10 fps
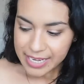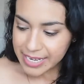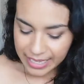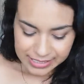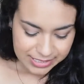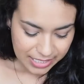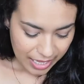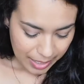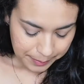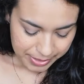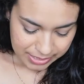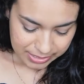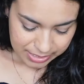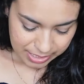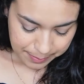Next up is
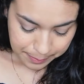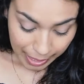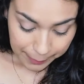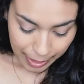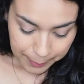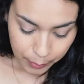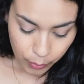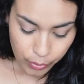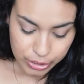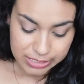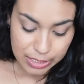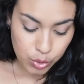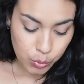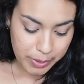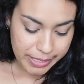the Bye Bye Pores
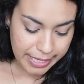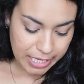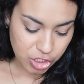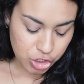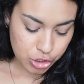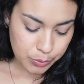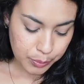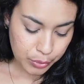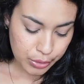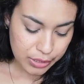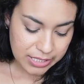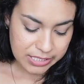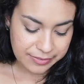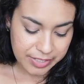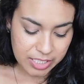Illumination Poreless
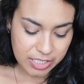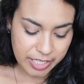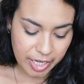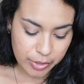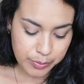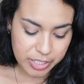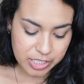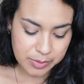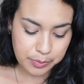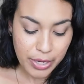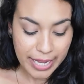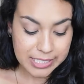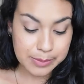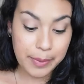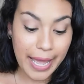Finish Airbrush
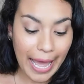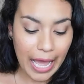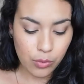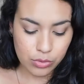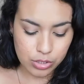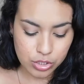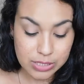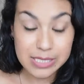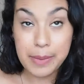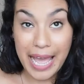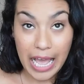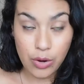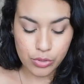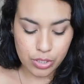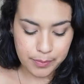Press Powder. So it's a
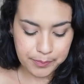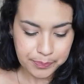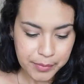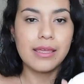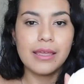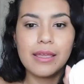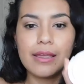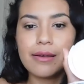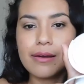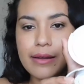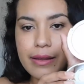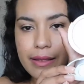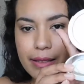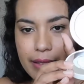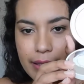powder. Here
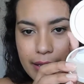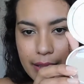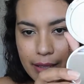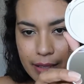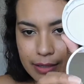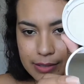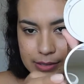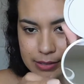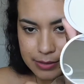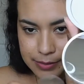it is.